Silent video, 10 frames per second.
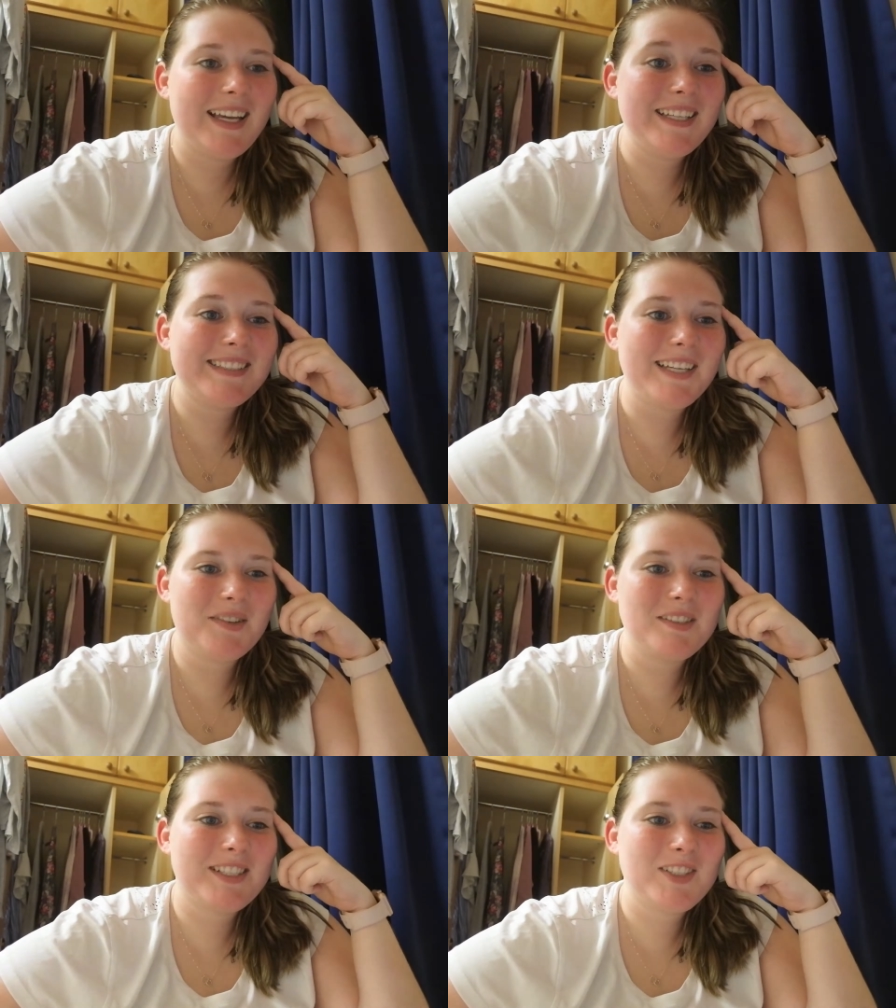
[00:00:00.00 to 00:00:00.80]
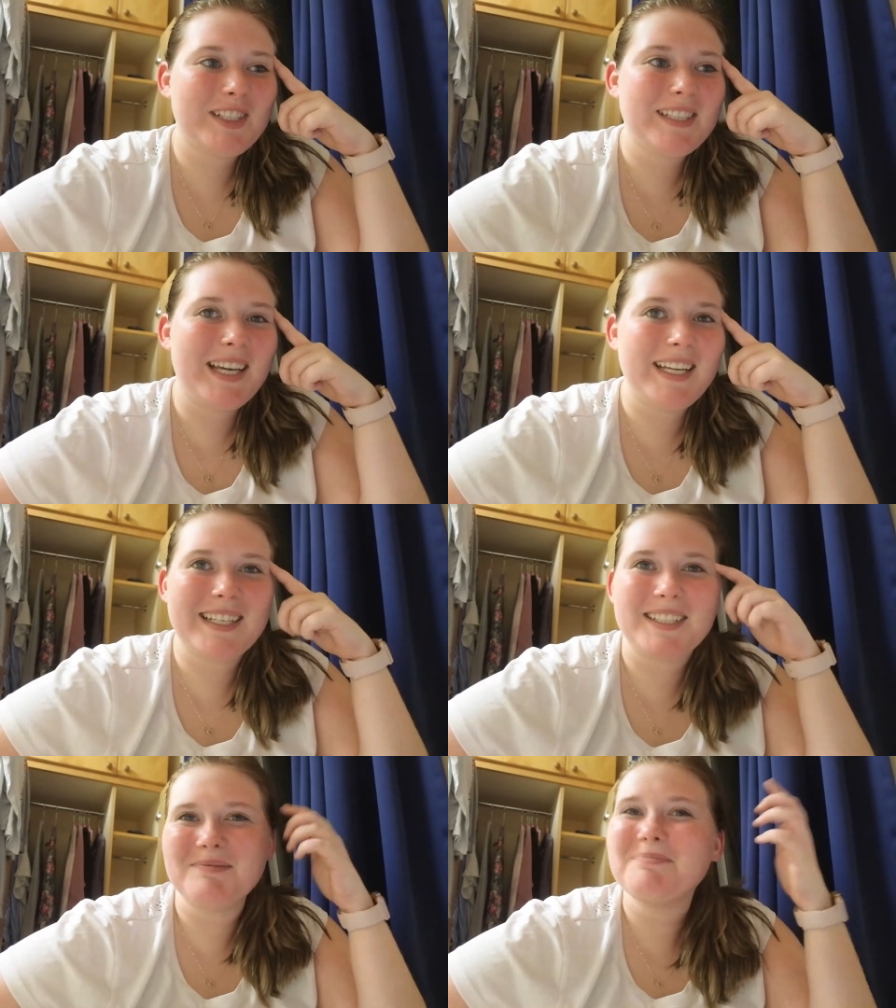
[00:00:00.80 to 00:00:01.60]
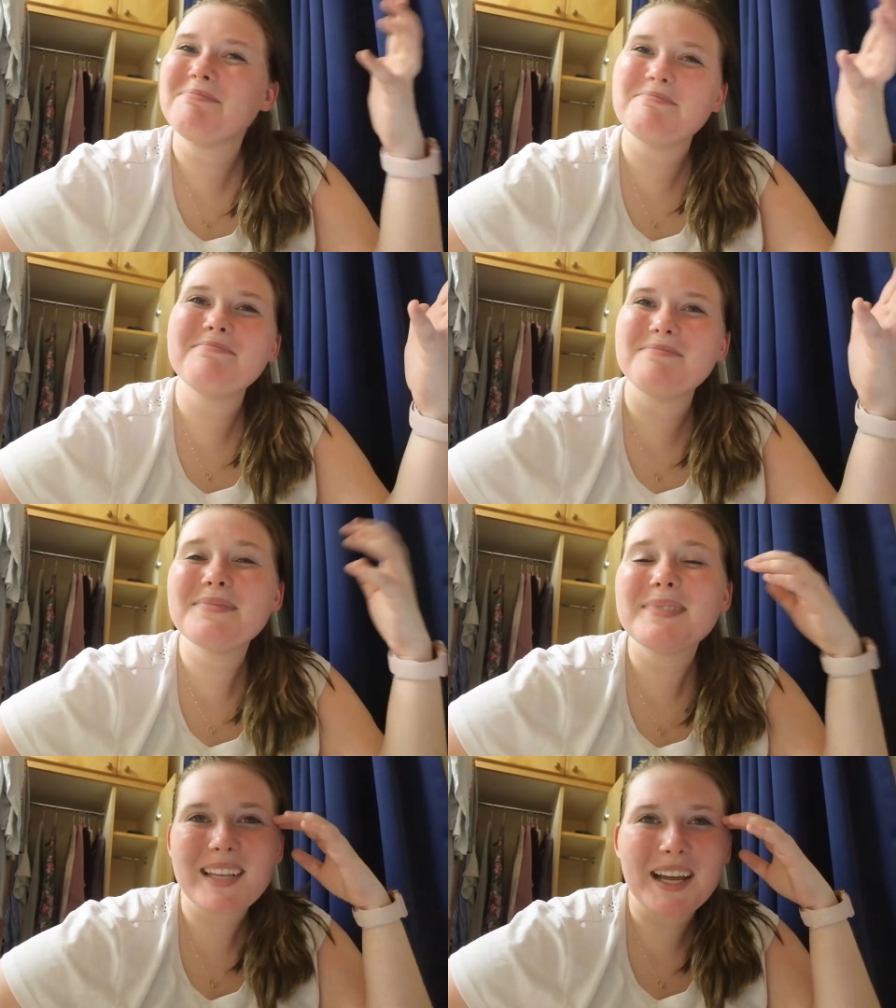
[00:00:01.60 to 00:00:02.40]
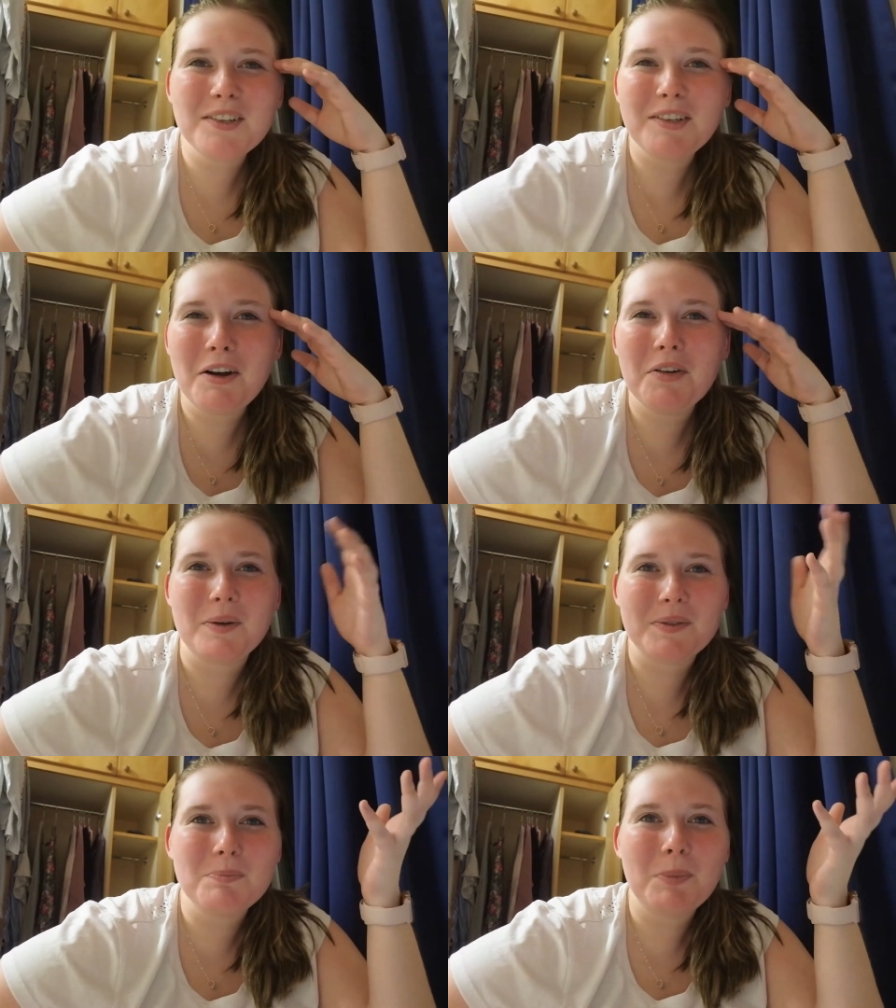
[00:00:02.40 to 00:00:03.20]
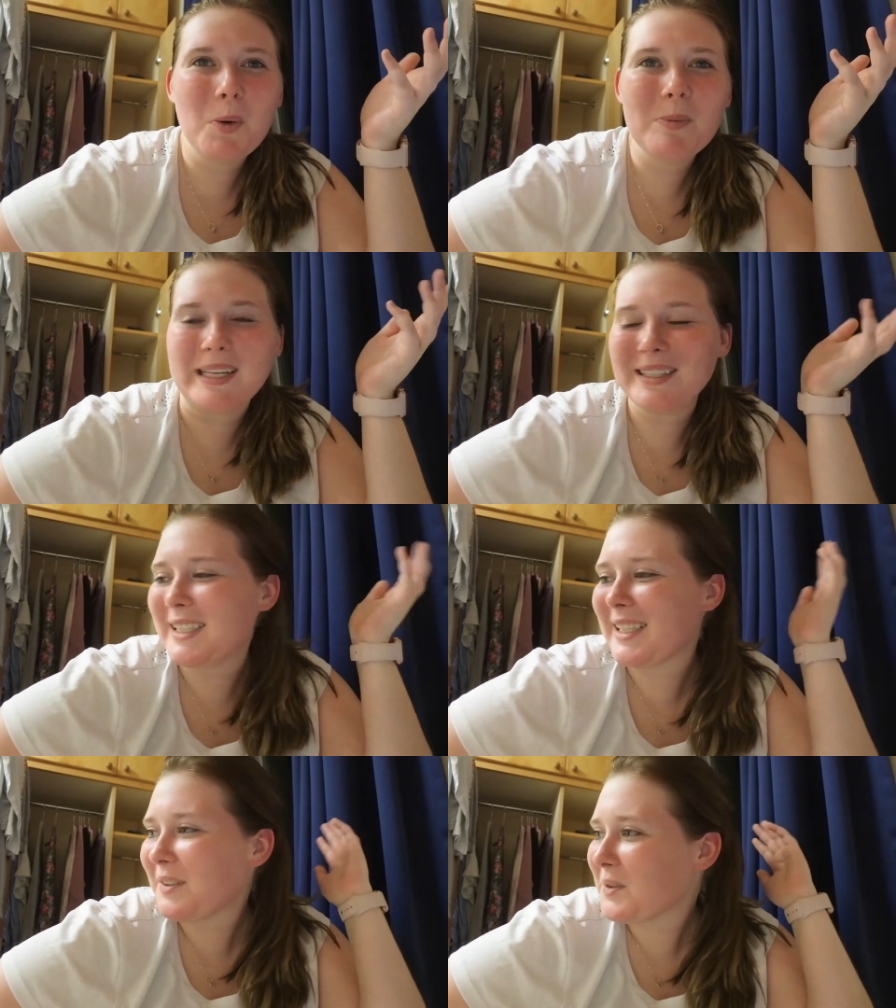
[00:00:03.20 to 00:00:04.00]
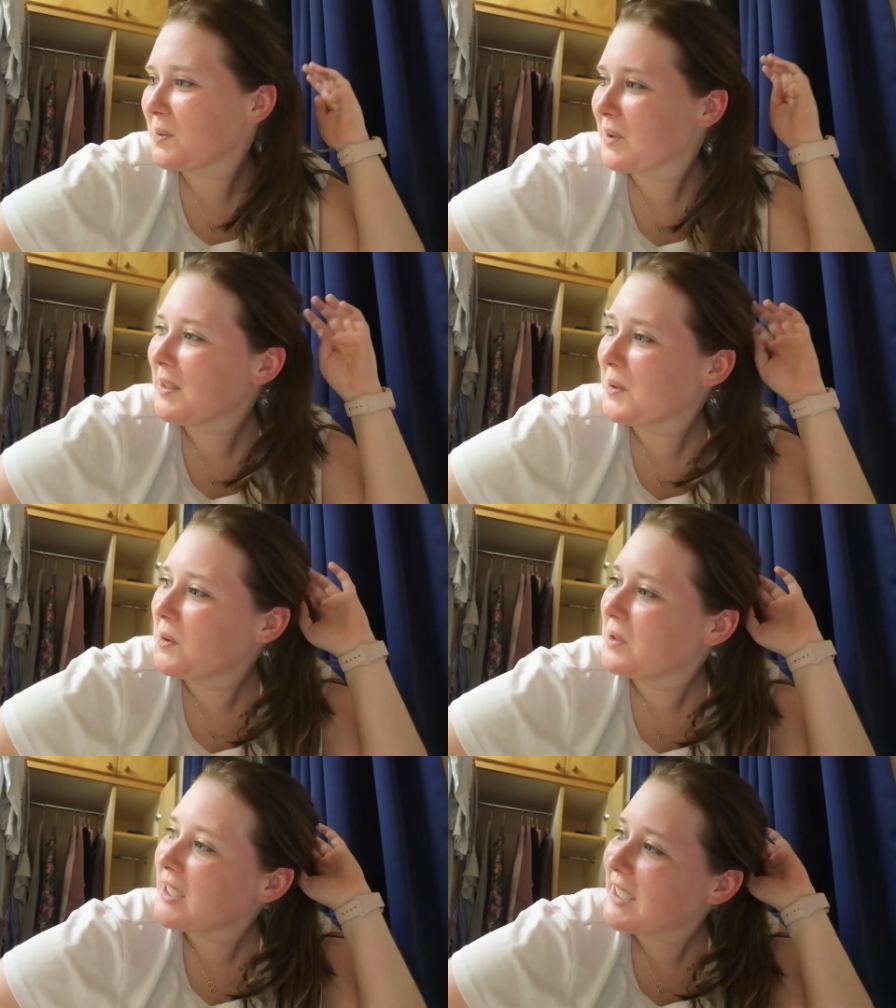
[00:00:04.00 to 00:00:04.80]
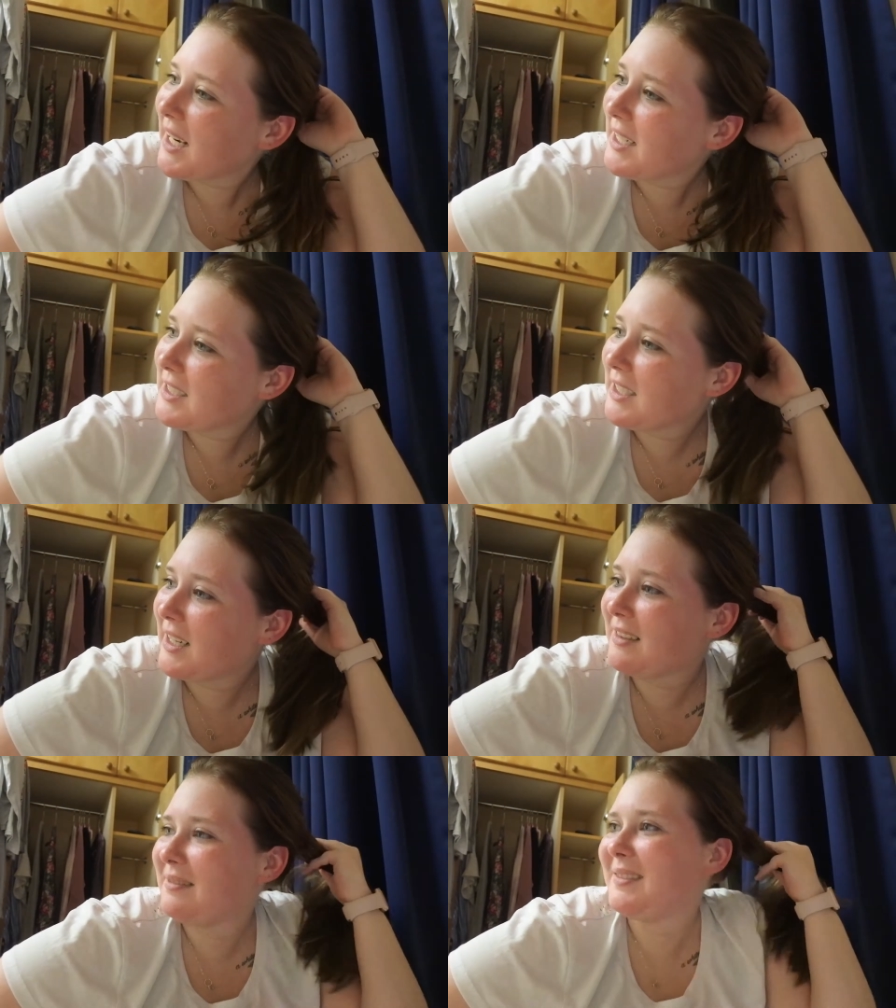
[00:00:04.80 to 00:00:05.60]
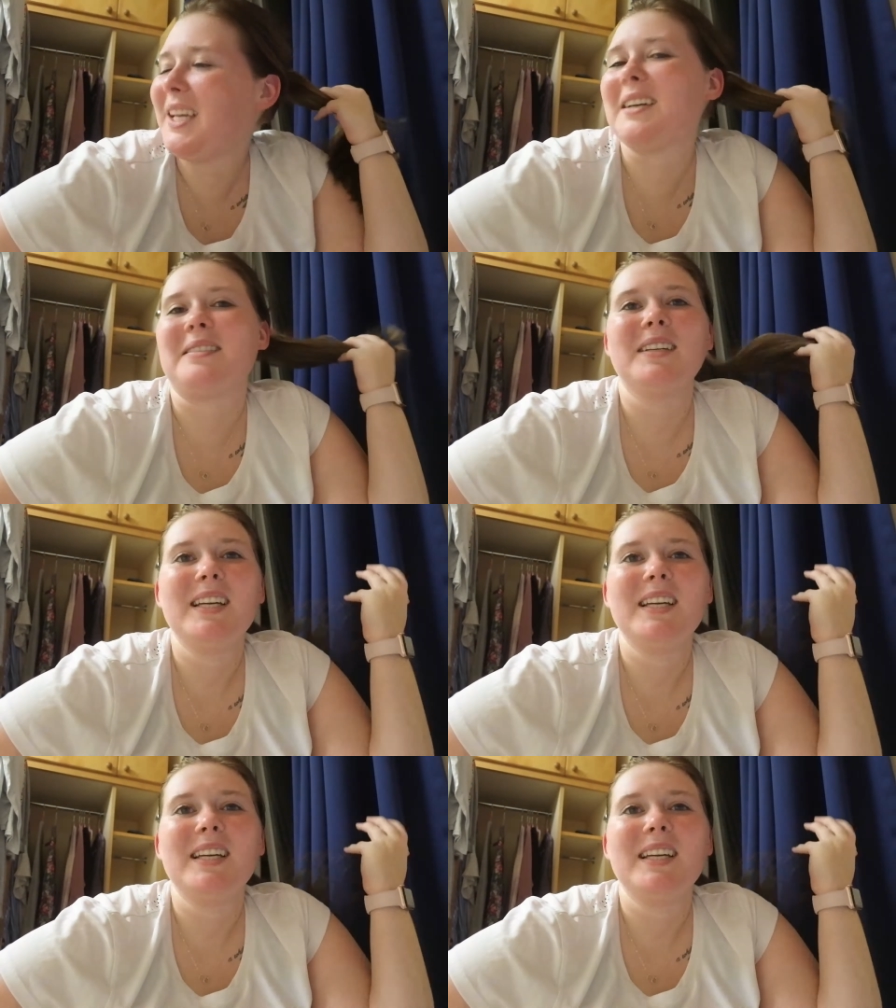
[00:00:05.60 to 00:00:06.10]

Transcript: And it was just like, I don't know, it was a moment. Like, it was really cool. Like, I did, yeah.